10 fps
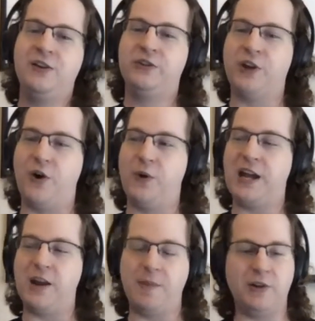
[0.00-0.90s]
so
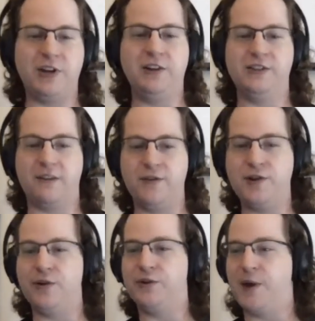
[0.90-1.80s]
we kind of bounced ideas off of
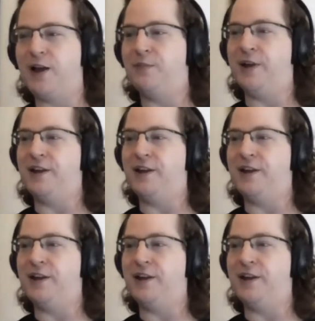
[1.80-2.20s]
each other as well.